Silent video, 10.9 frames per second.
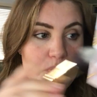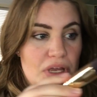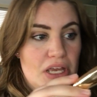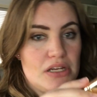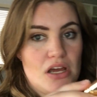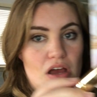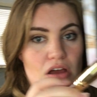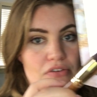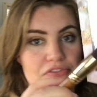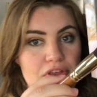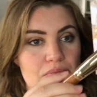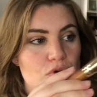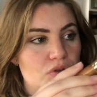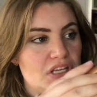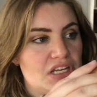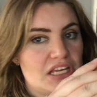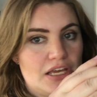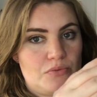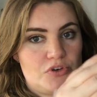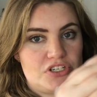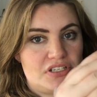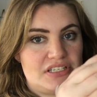bit of the Moonlit. Again,
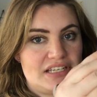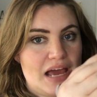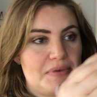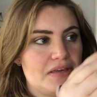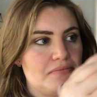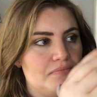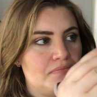we're just dabbing.